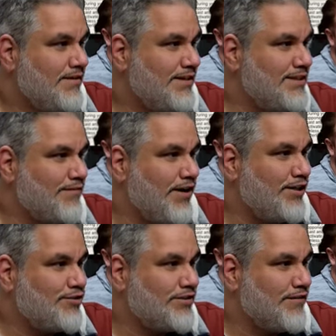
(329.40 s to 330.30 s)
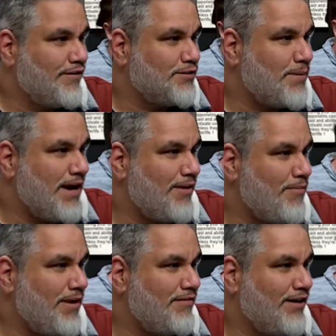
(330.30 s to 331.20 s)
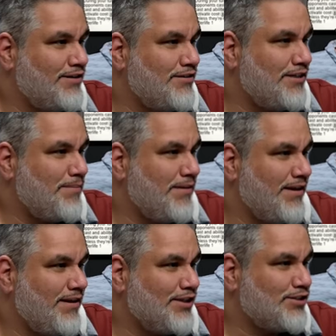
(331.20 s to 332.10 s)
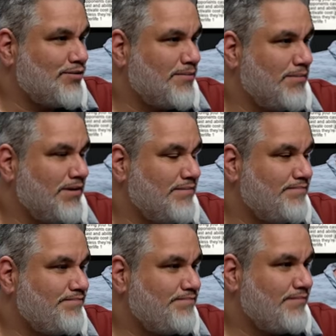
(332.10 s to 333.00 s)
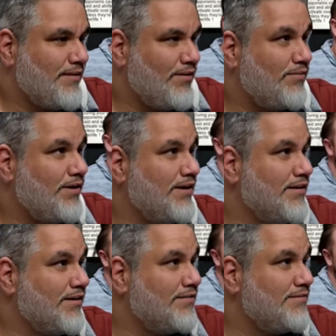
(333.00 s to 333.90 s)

This is a very interesting first pack. We might have gone too deep on the Eleshnorn, but what are you gonna do?